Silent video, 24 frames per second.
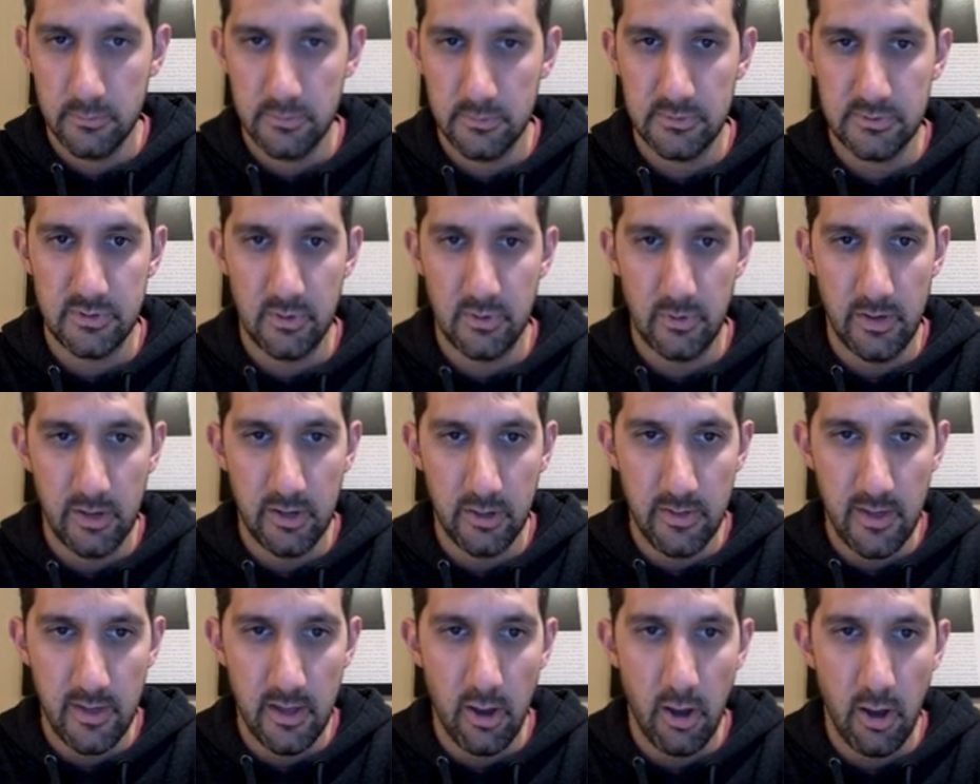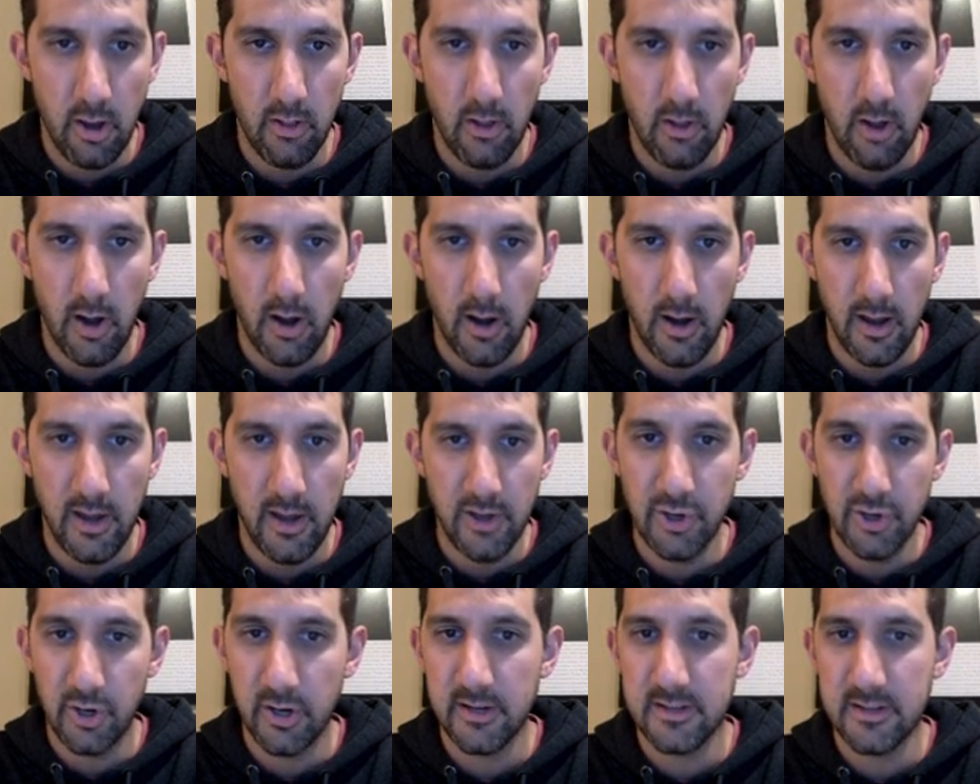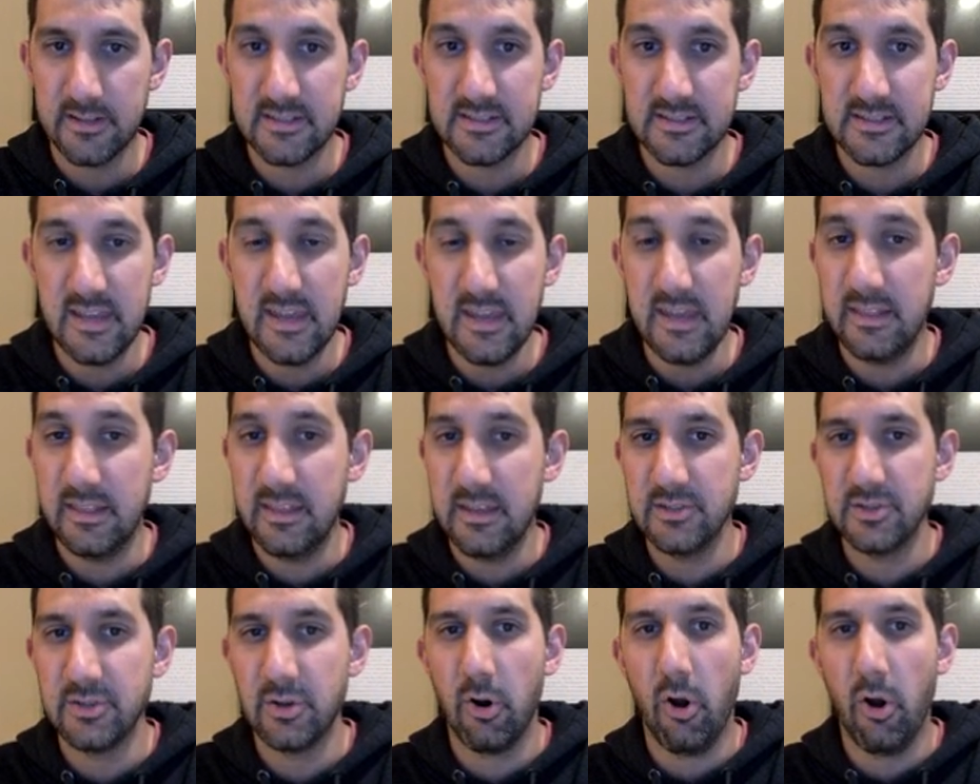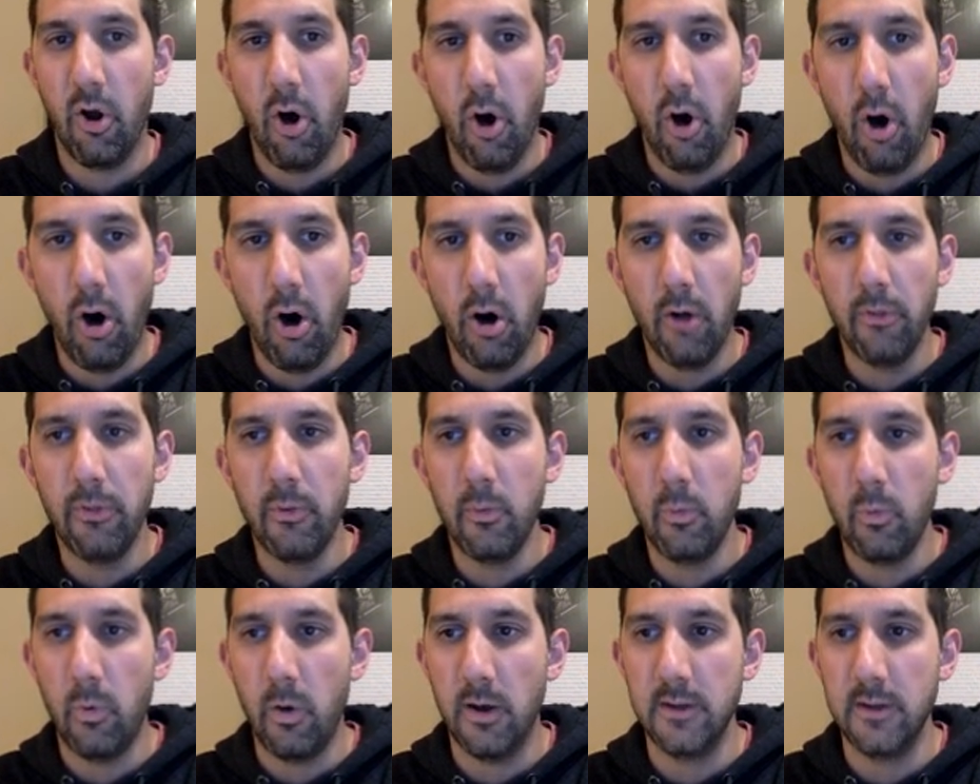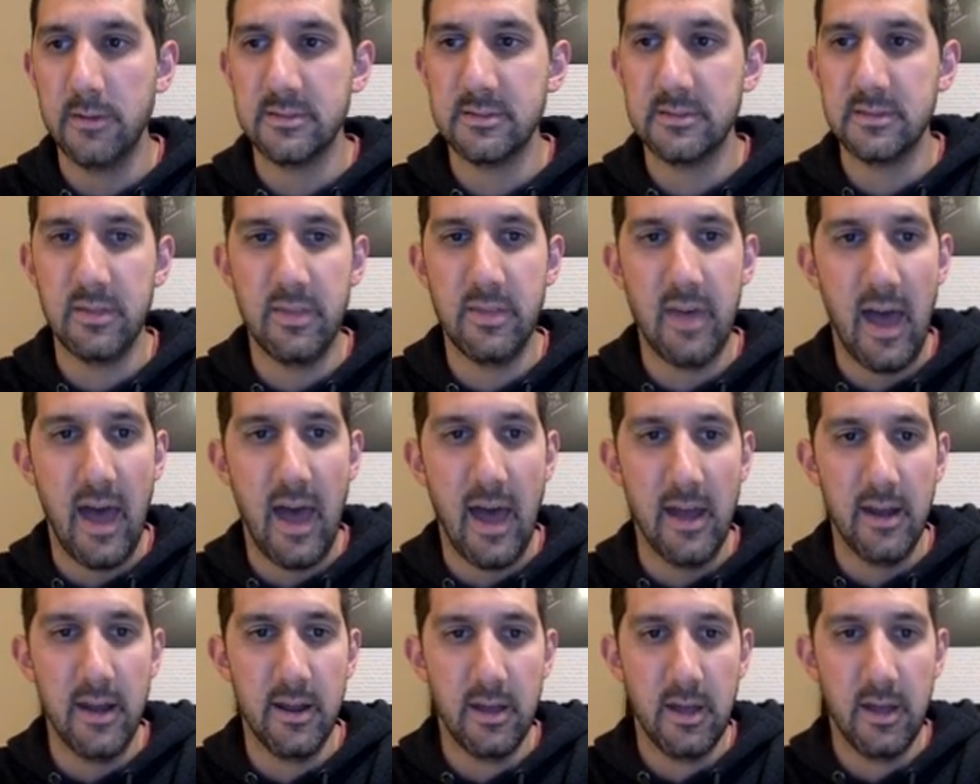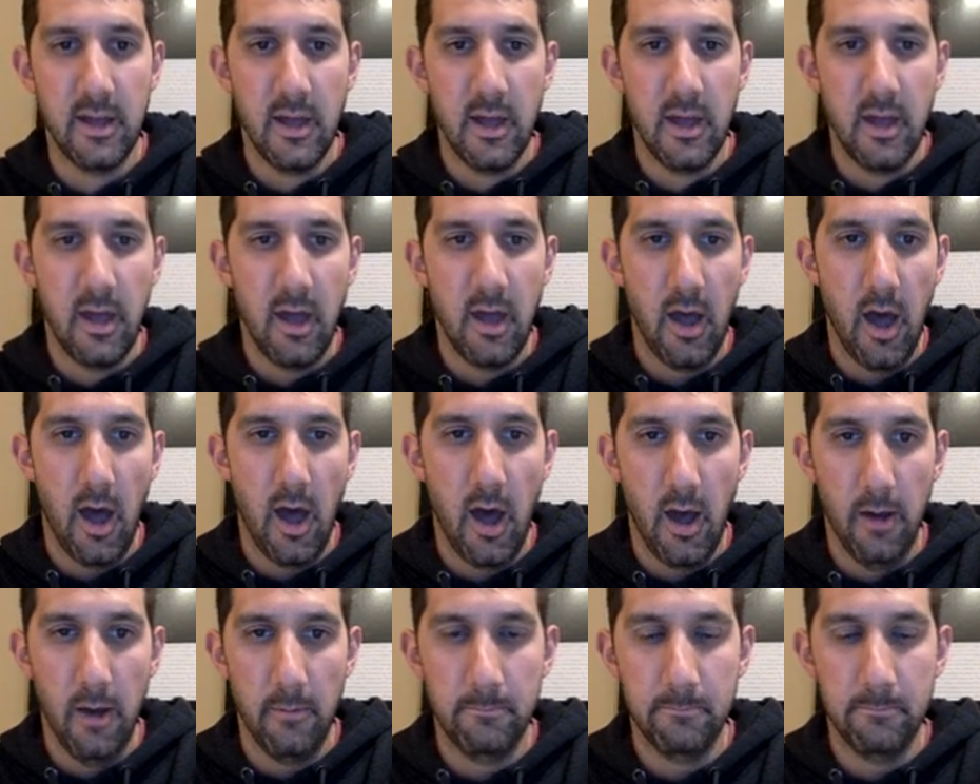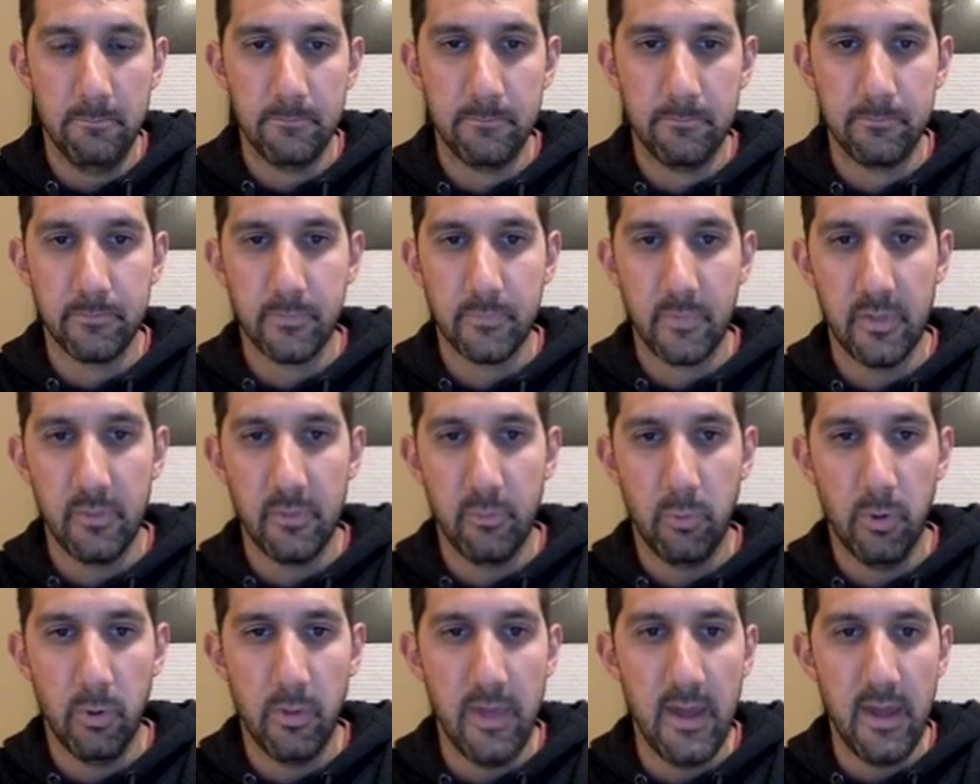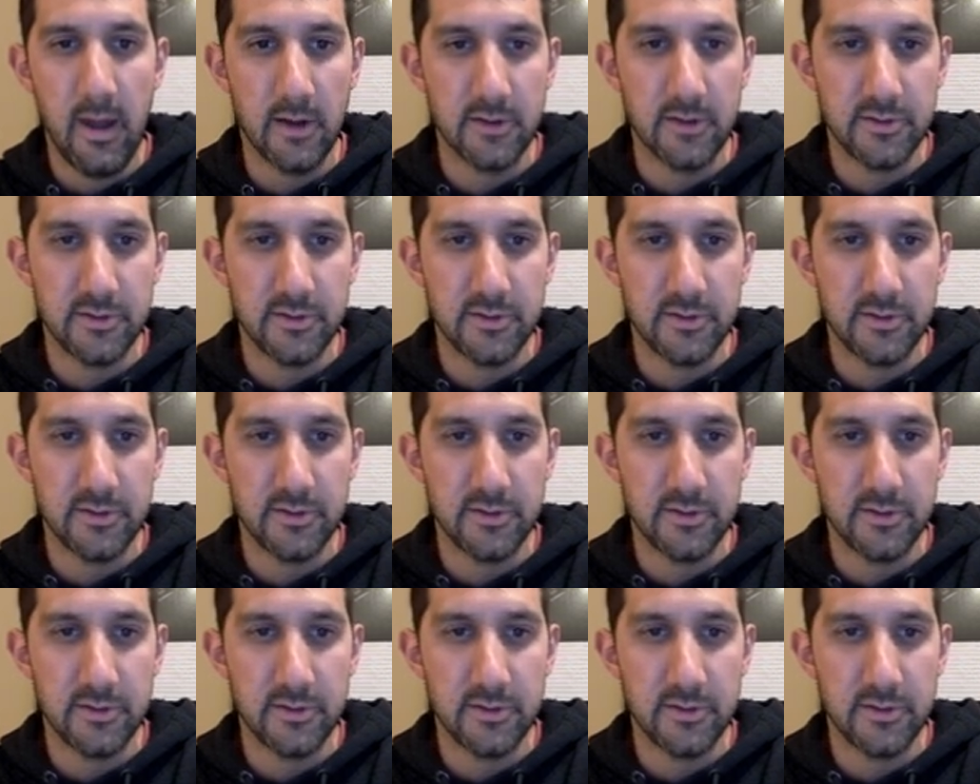So here they all are. And you're going to see these are all the ones that um, were there.